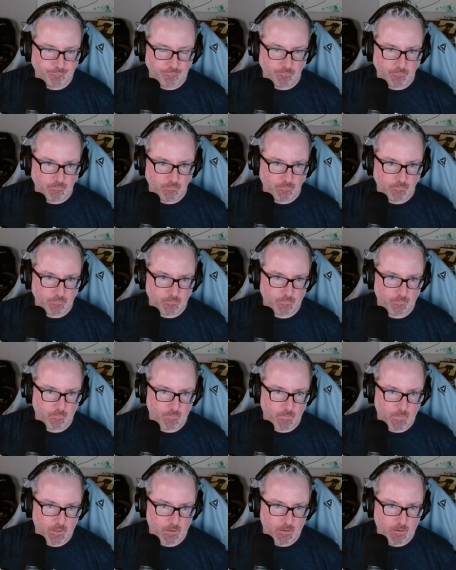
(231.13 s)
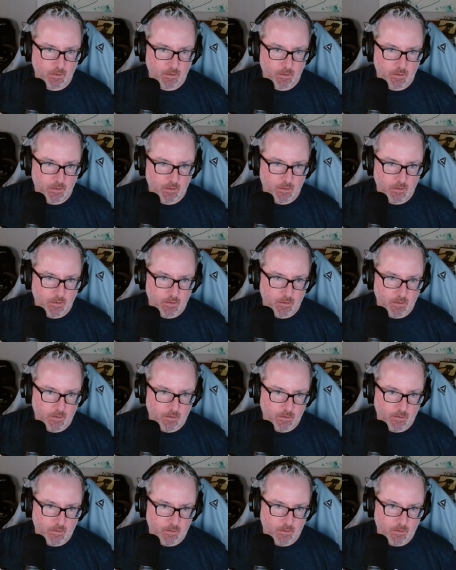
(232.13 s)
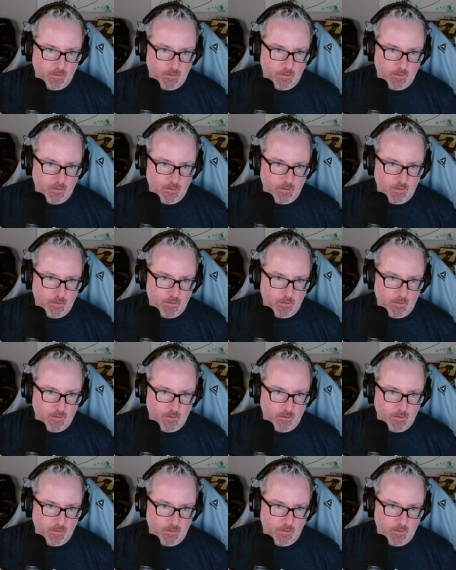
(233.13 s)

No one is speaking in this clip.